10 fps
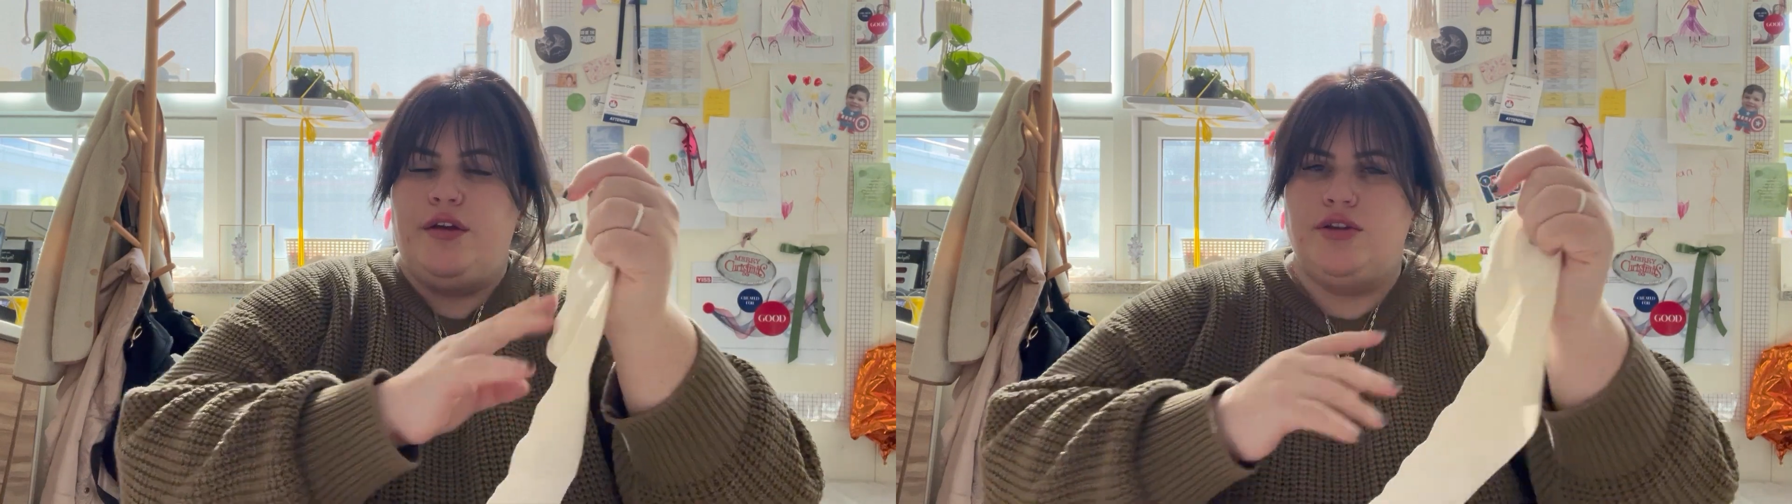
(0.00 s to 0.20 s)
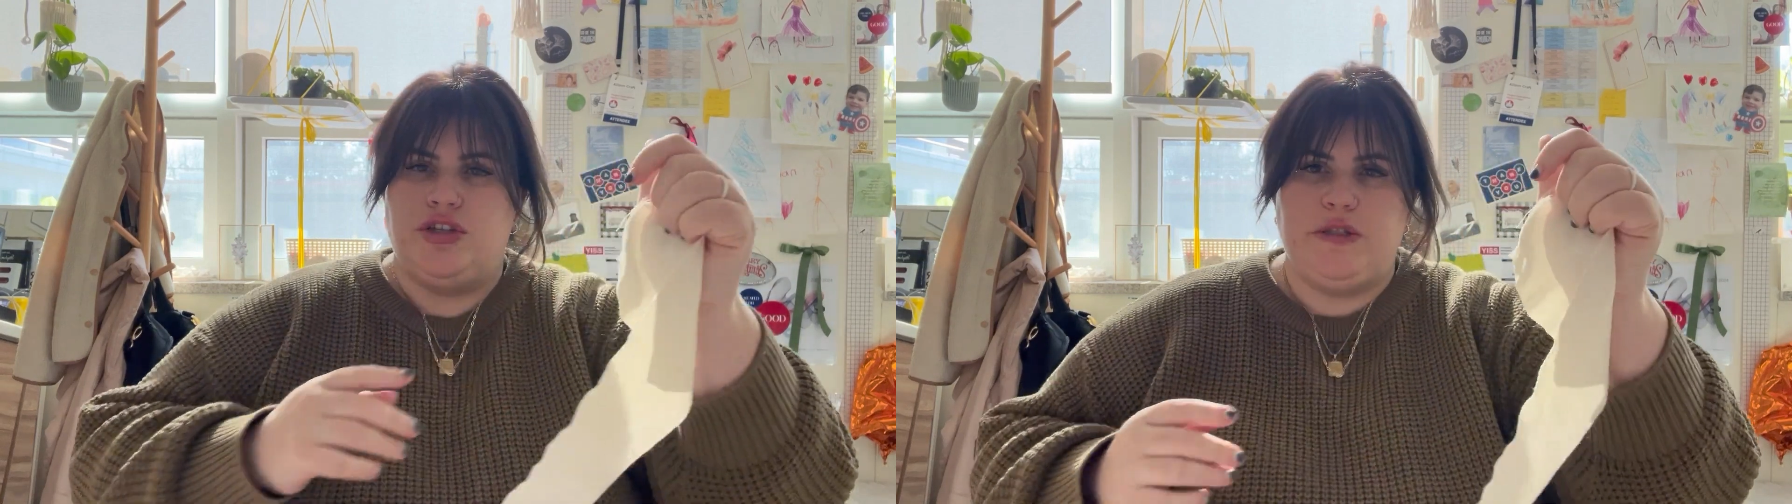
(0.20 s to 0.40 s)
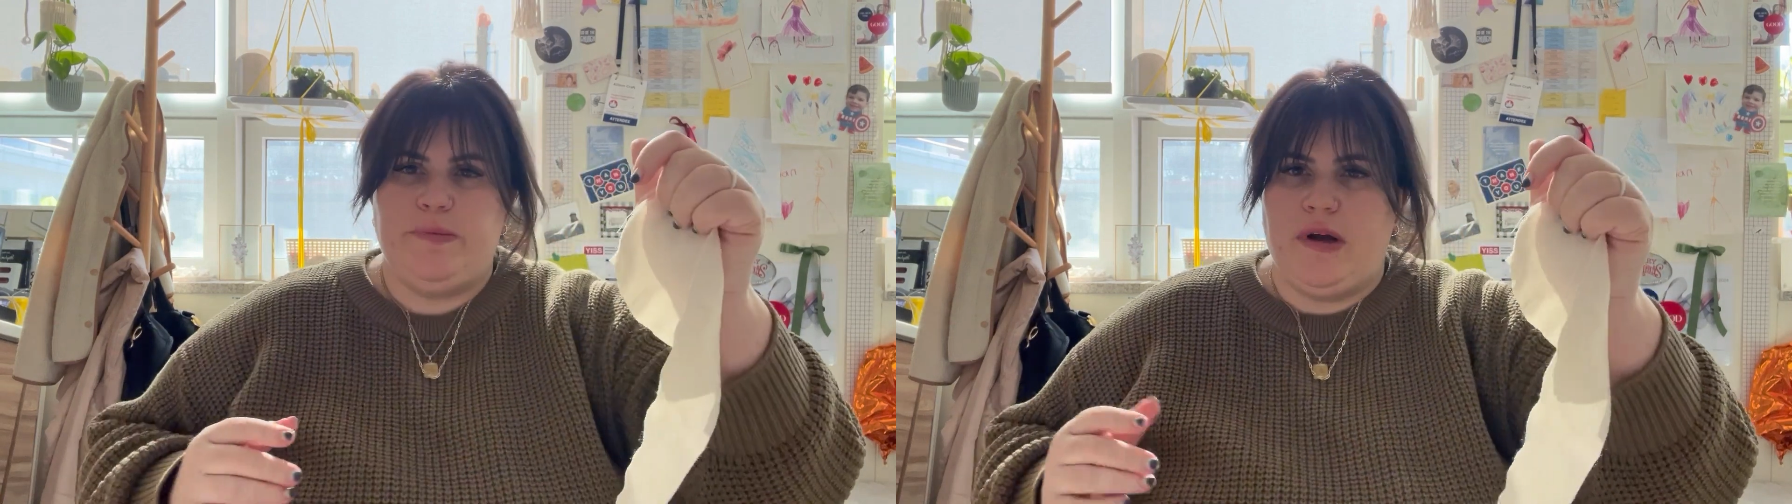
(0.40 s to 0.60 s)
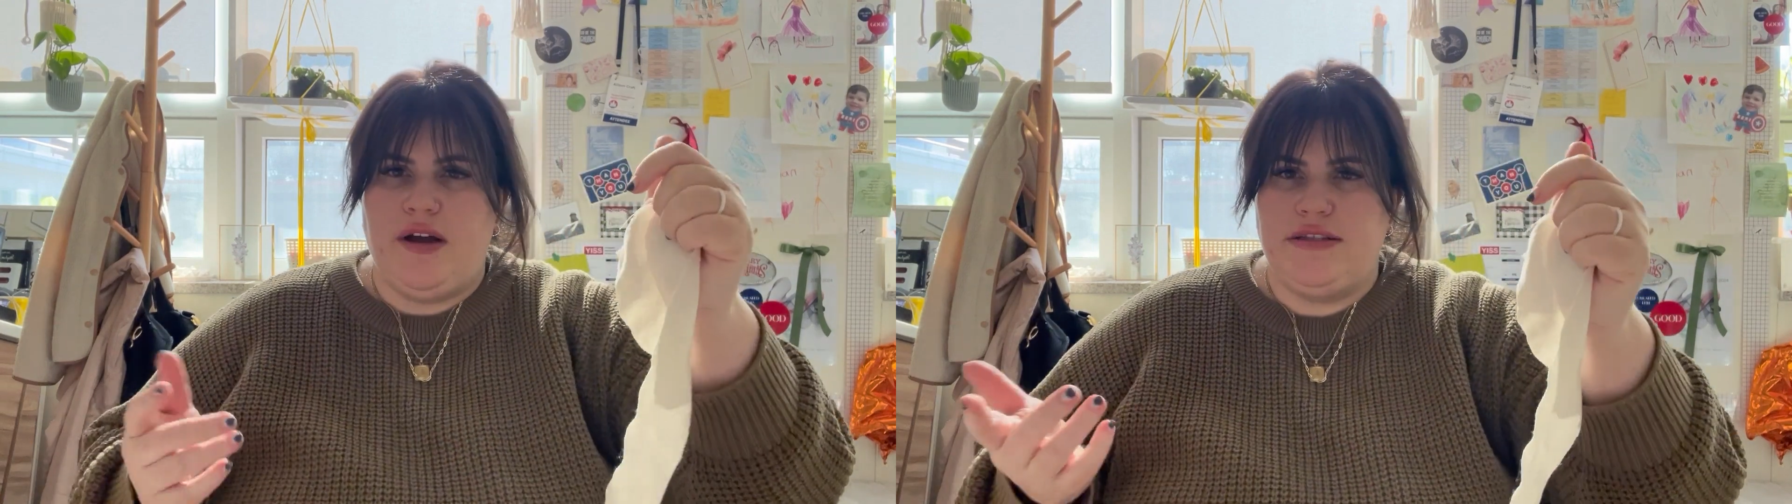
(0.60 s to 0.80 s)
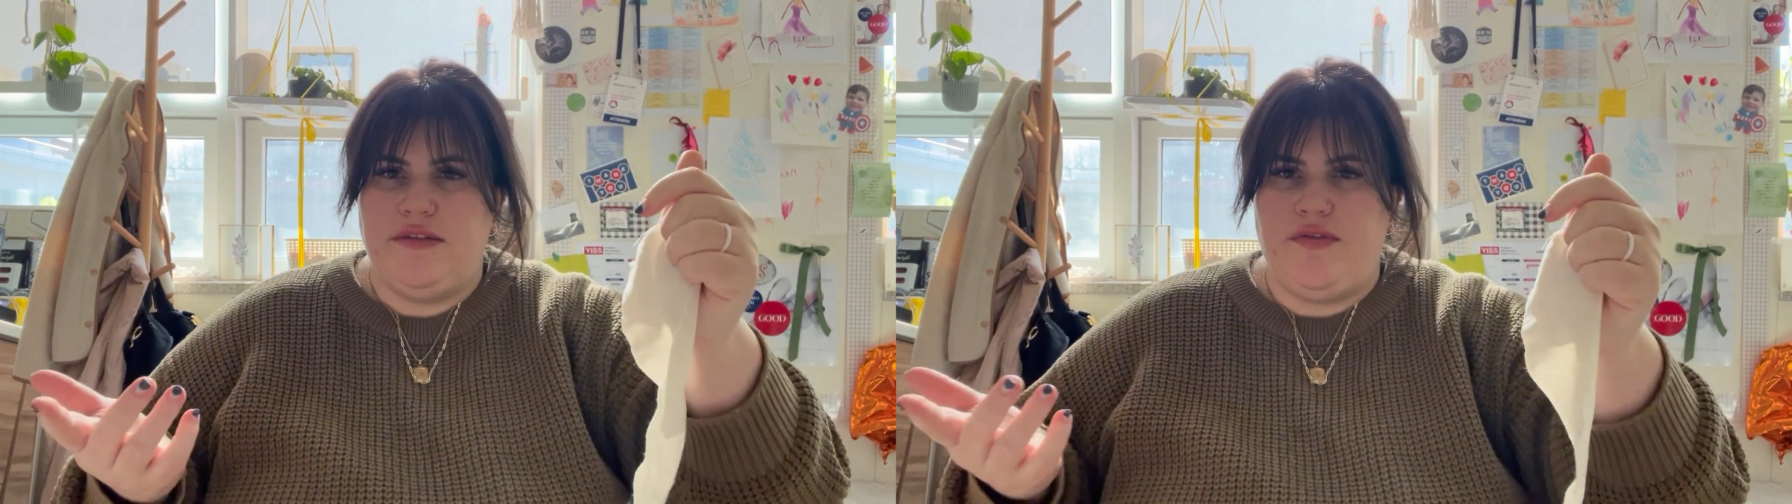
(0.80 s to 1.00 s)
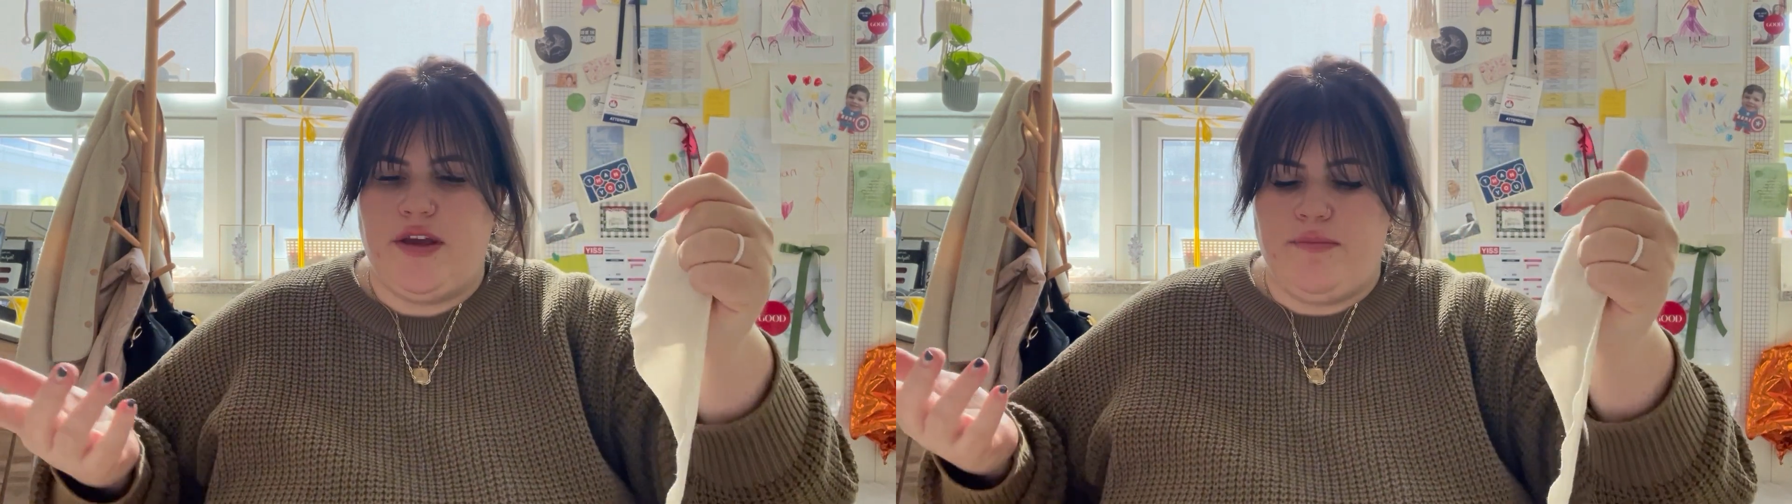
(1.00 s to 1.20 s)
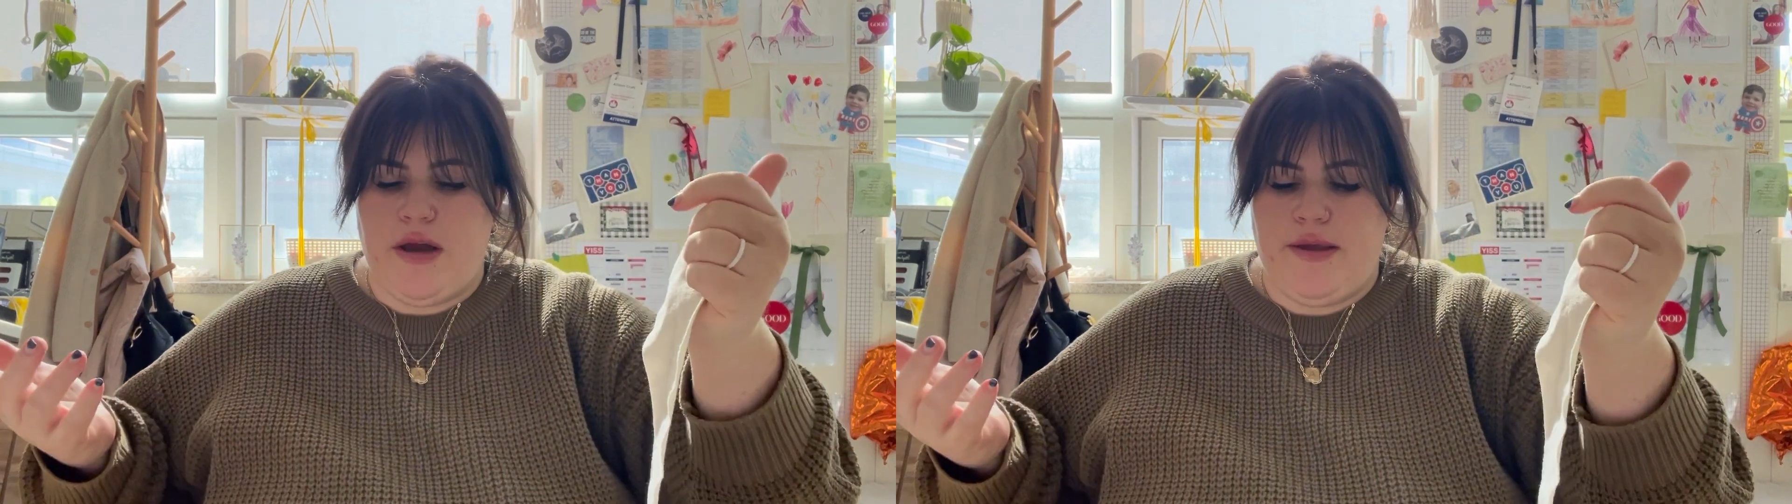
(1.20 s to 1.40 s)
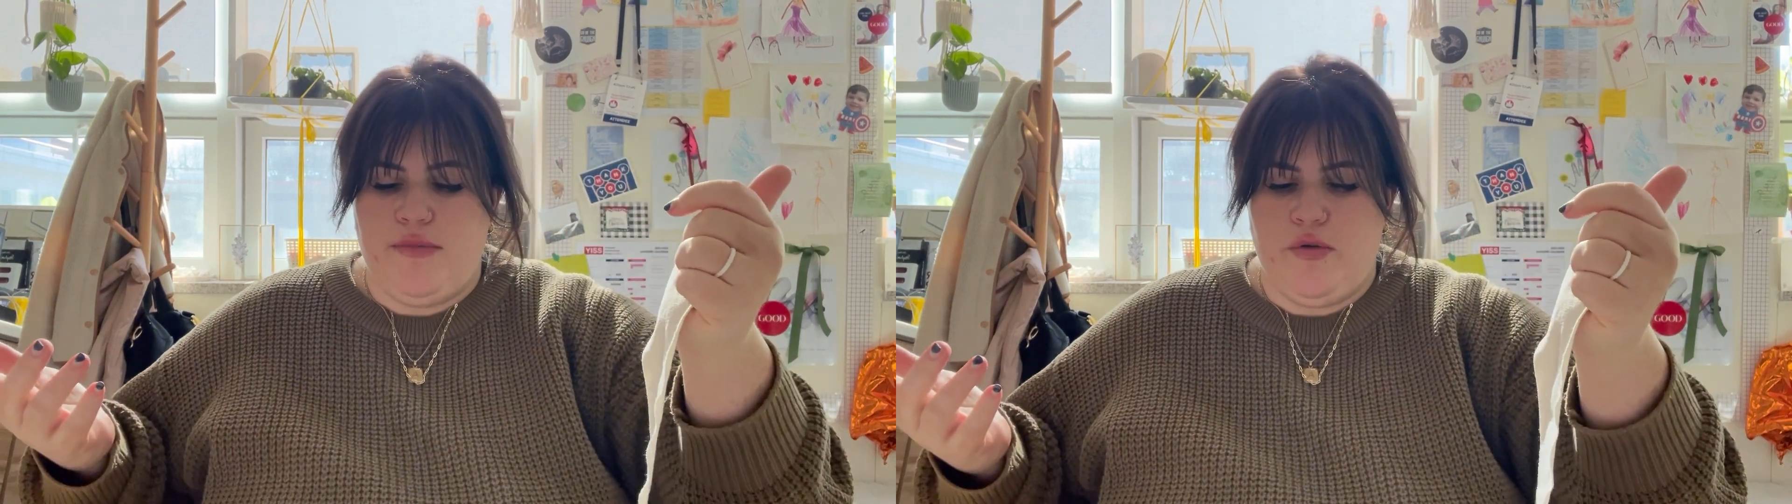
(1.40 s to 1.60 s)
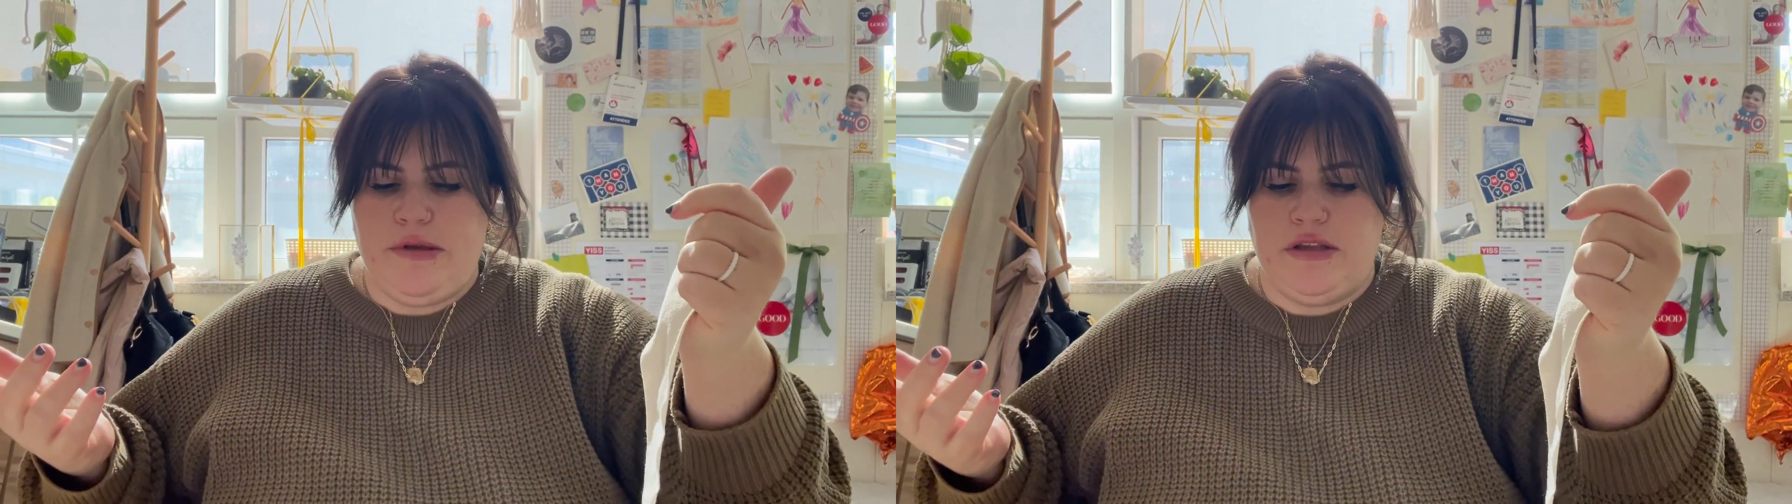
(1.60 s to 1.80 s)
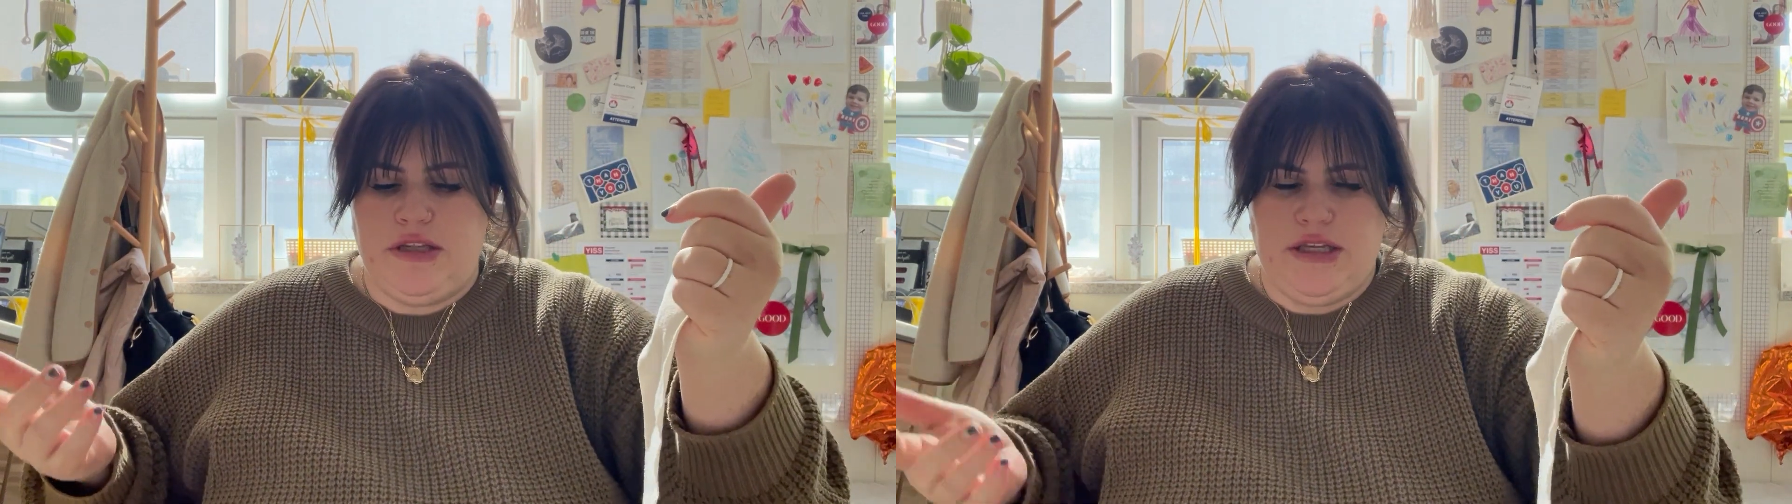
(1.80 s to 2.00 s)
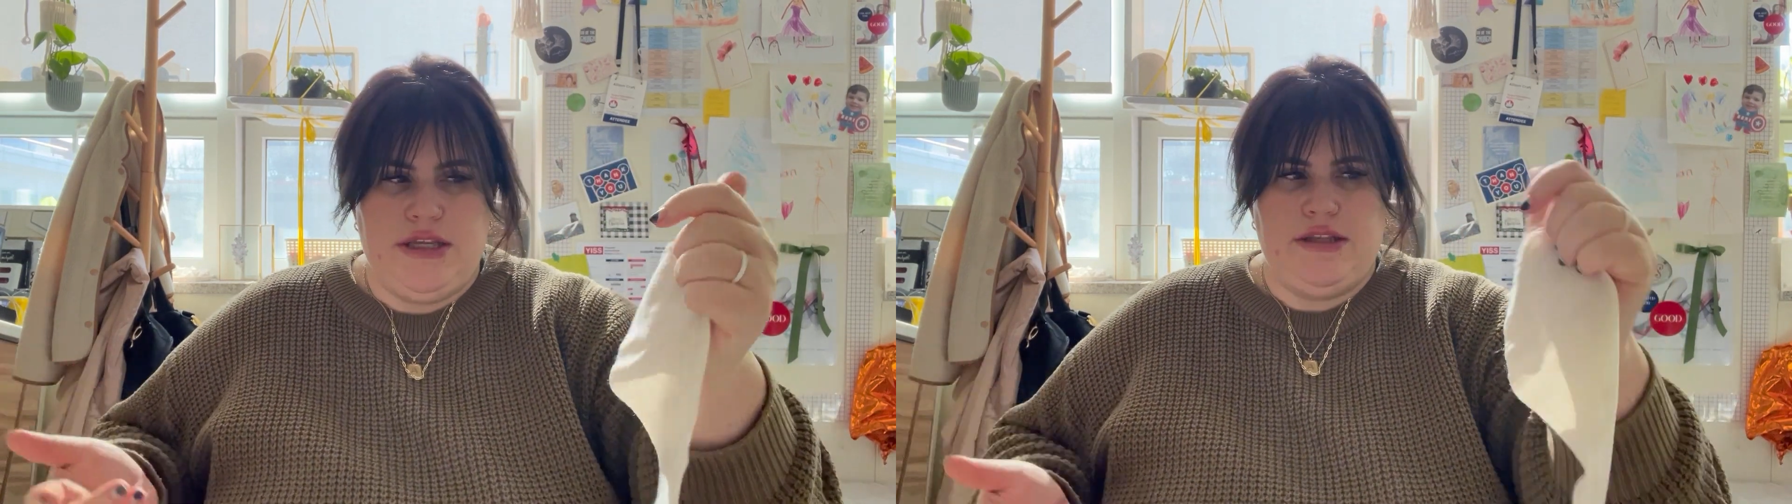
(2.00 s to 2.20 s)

just because of like my mobility,